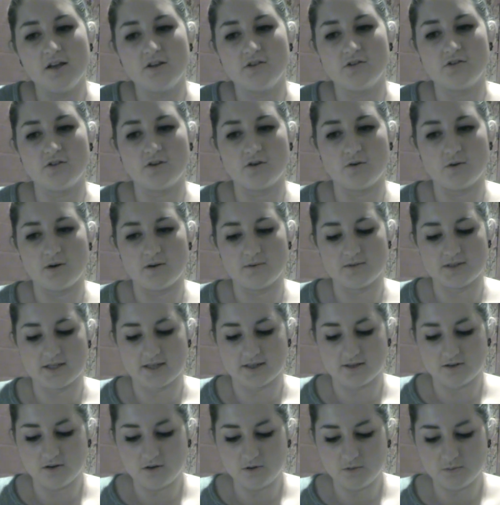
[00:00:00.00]
So I was
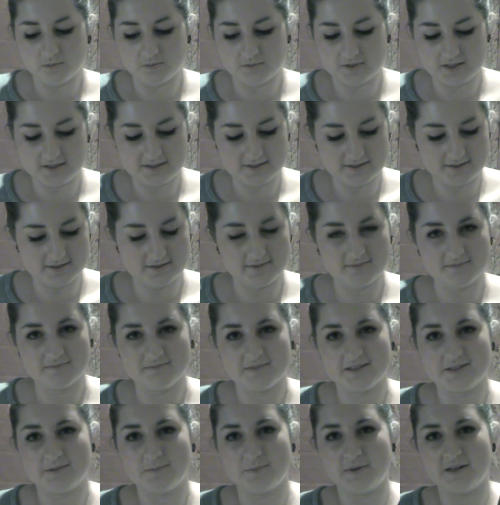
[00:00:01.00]
like, oh, this
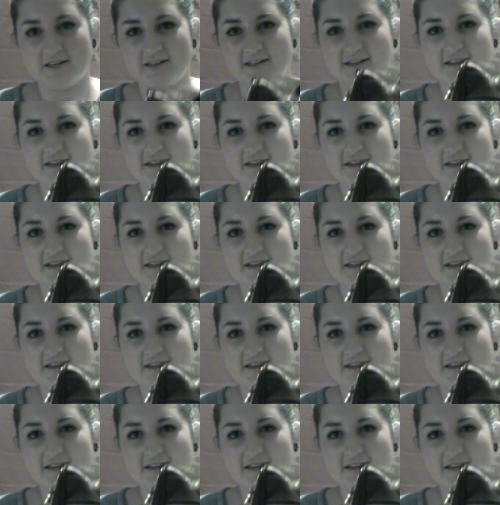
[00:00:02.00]
is pretty